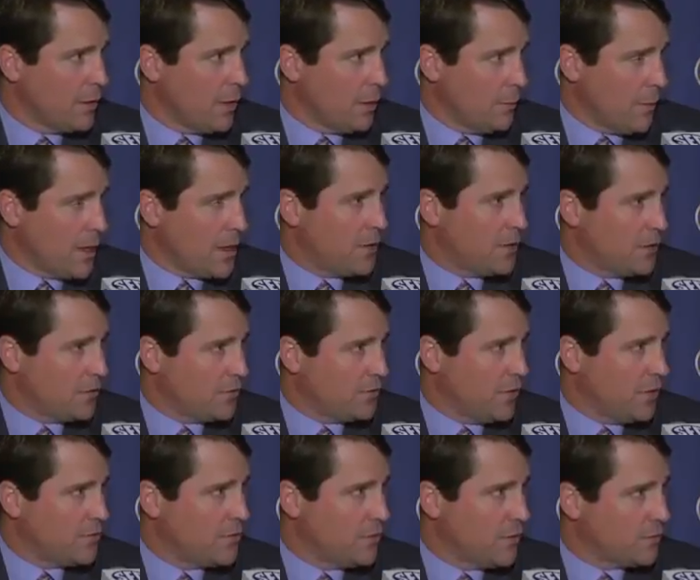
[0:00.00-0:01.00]
and made a
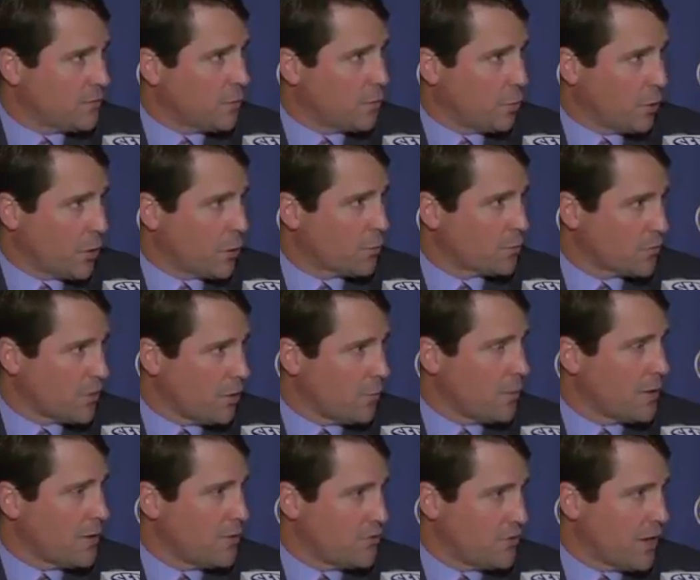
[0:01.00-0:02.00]
decision if the player was going to
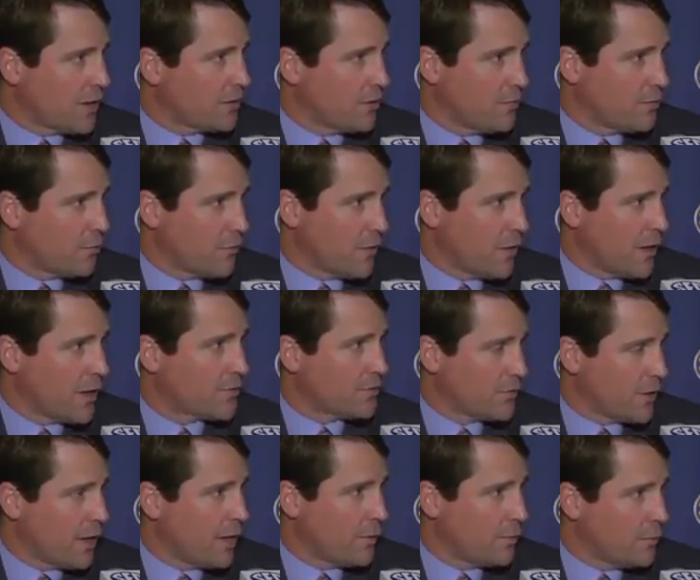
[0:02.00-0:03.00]
be ejected for the next
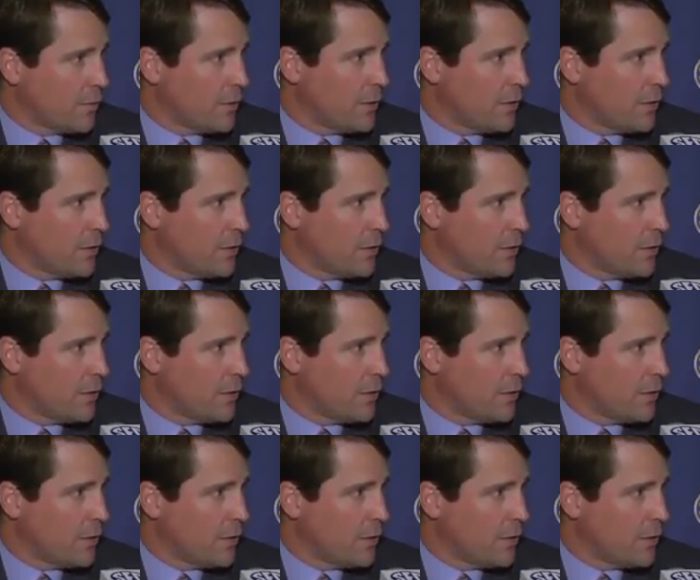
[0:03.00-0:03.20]
game.